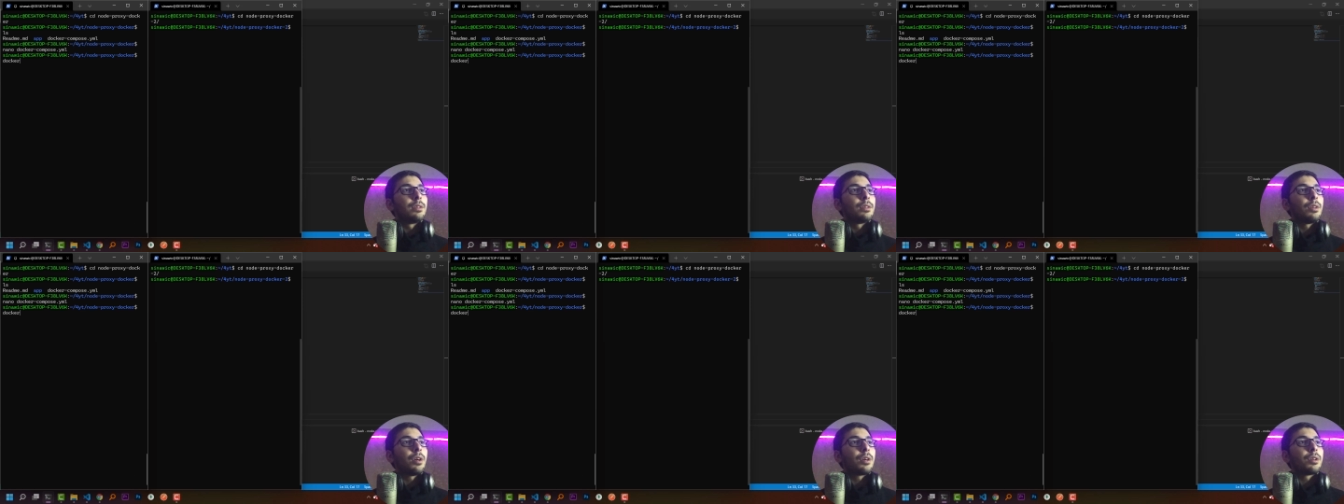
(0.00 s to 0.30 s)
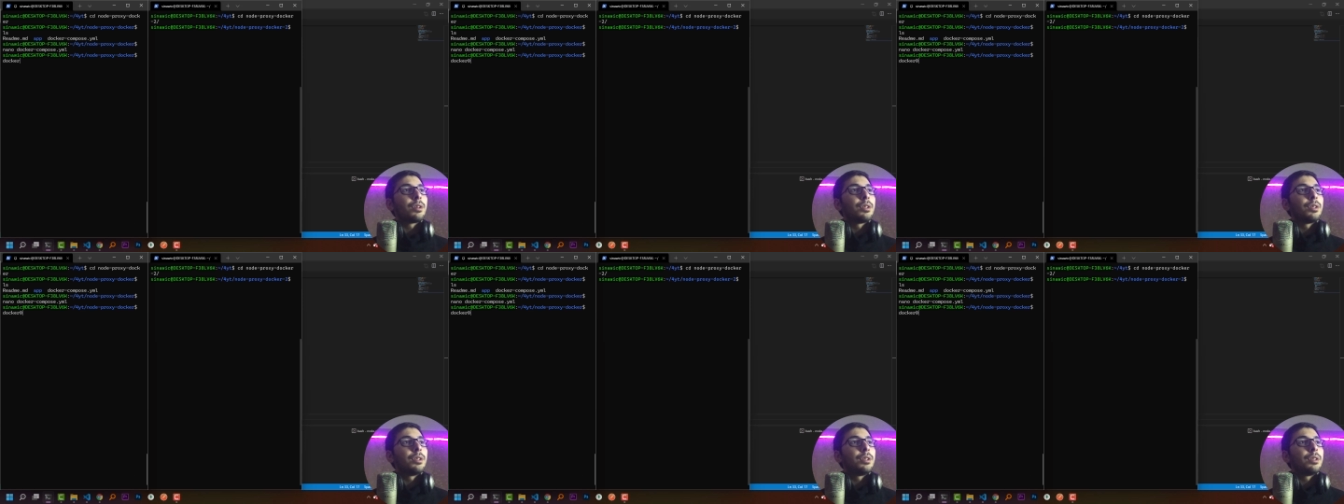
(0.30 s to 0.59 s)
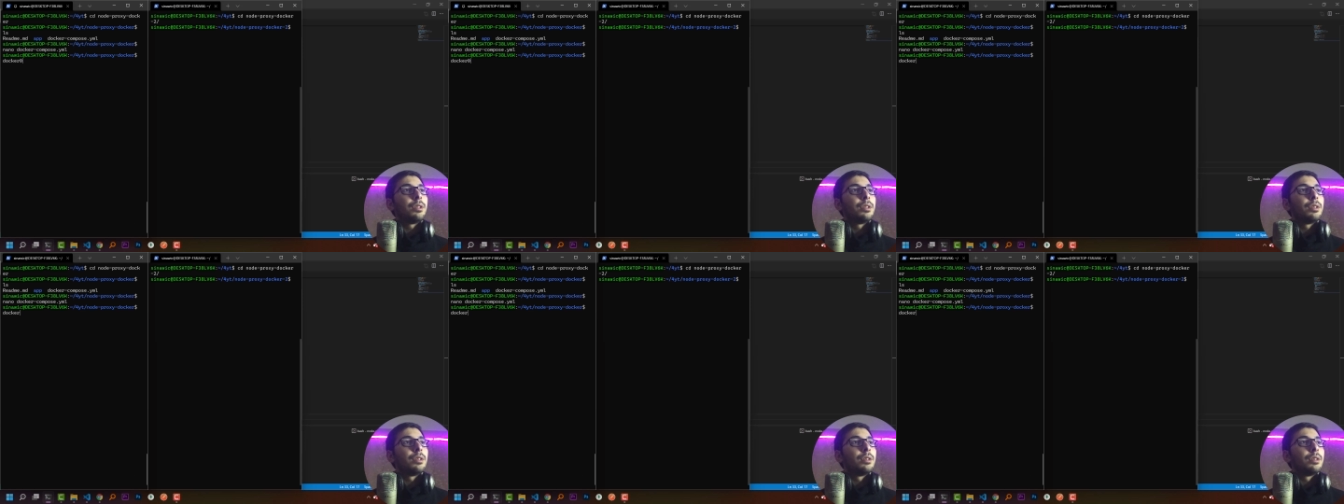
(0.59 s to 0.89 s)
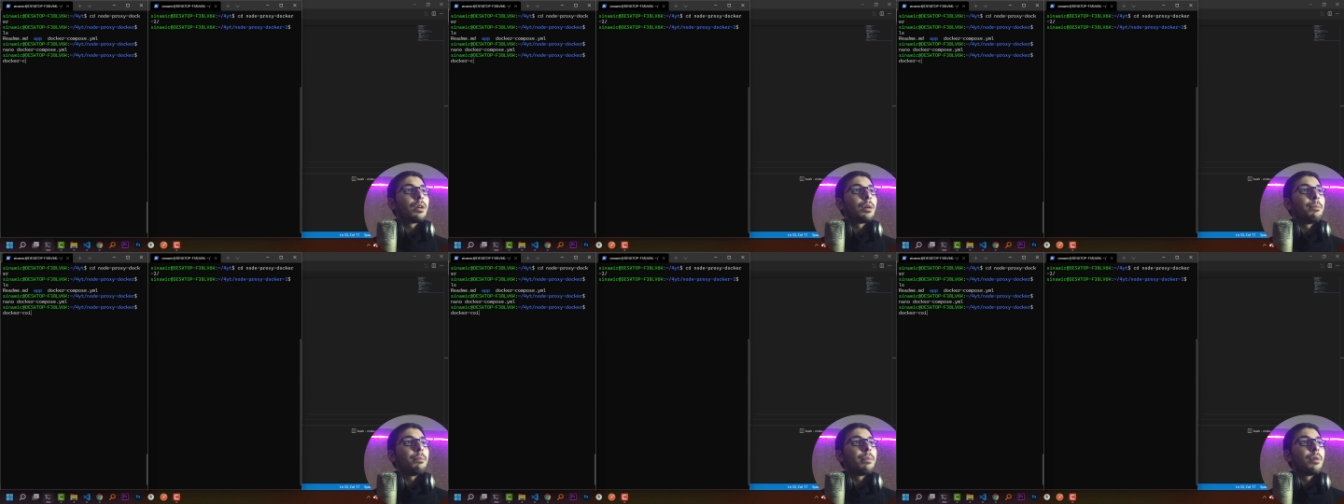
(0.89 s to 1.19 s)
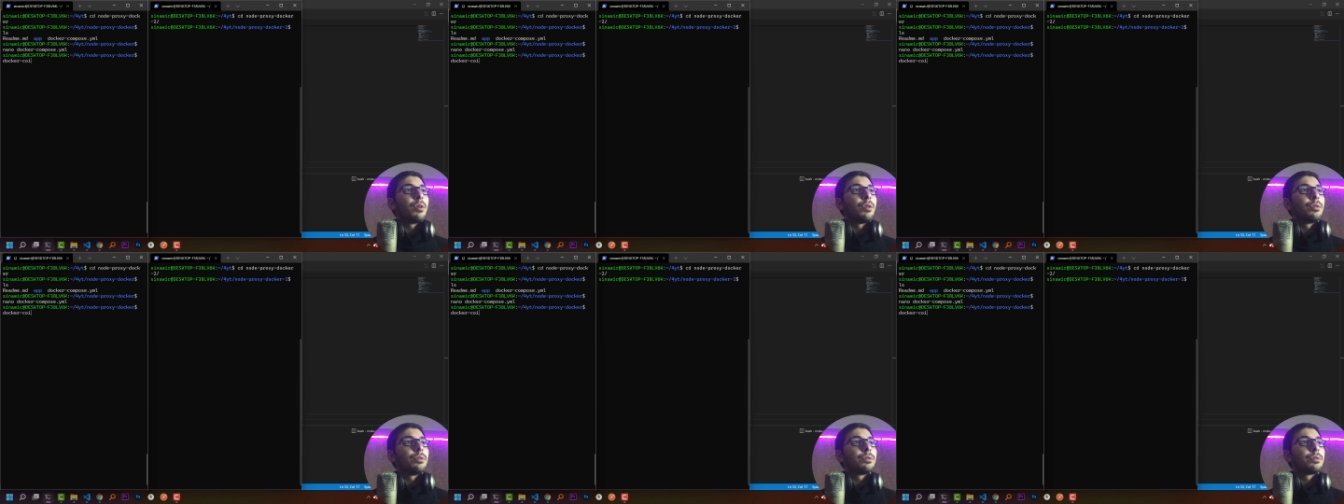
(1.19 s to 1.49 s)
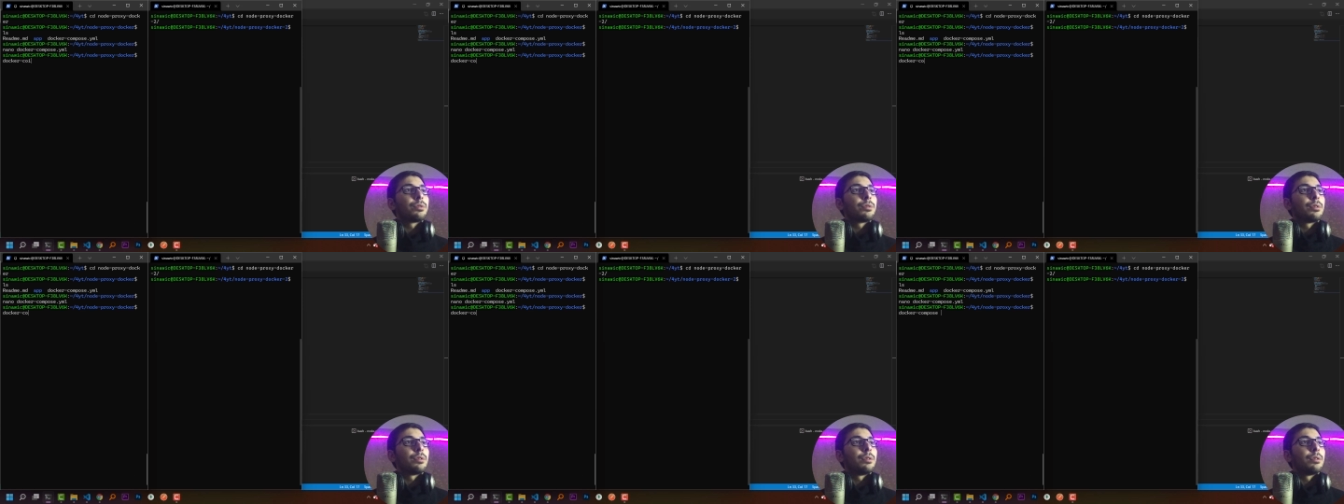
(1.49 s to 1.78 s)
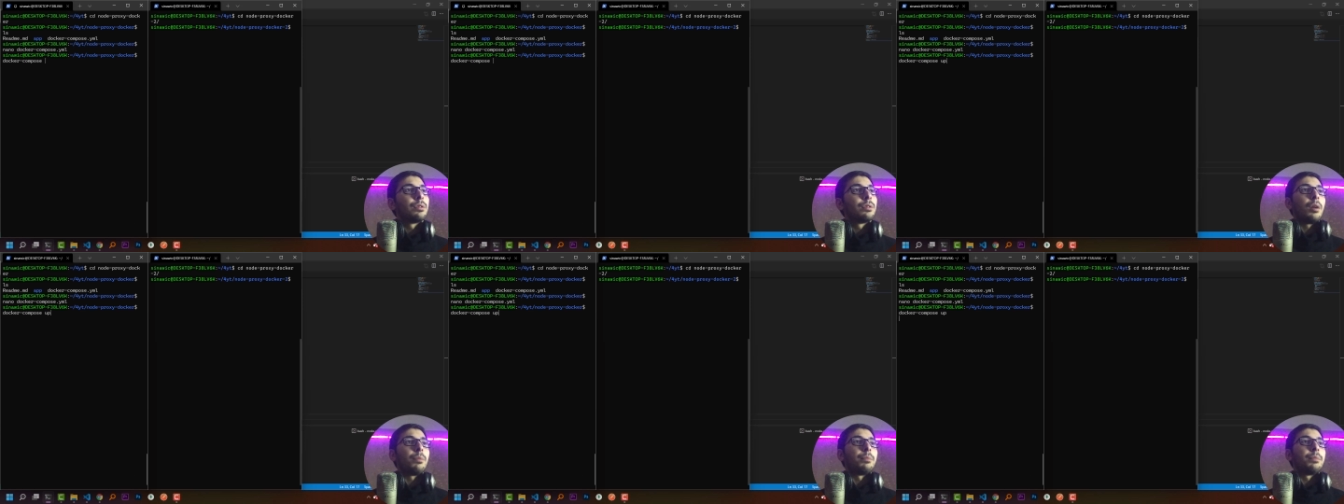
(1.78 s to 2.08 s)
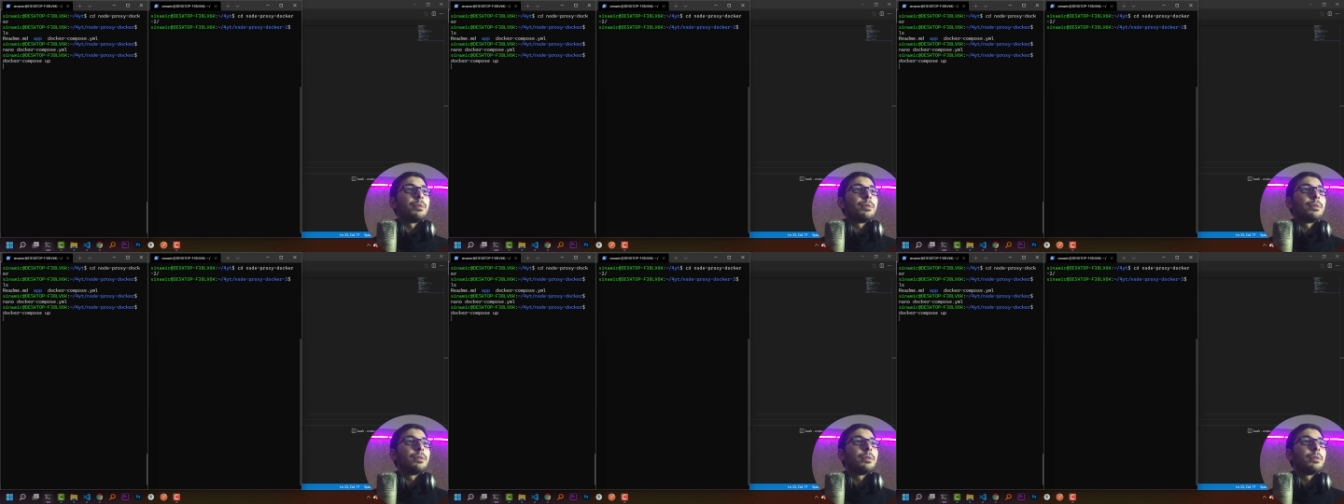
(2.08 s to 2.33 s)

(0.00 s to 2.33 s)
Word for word: docker compose up.